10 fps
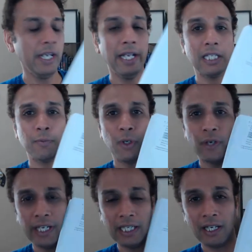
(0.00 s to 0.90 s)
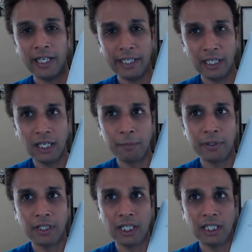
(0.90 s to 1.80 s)
exploring and cleaning
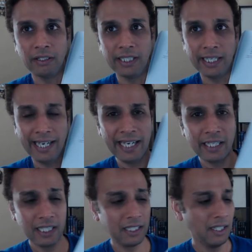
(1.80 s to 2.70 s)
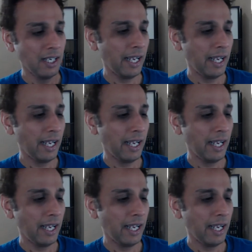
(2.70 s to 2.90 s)
up the data,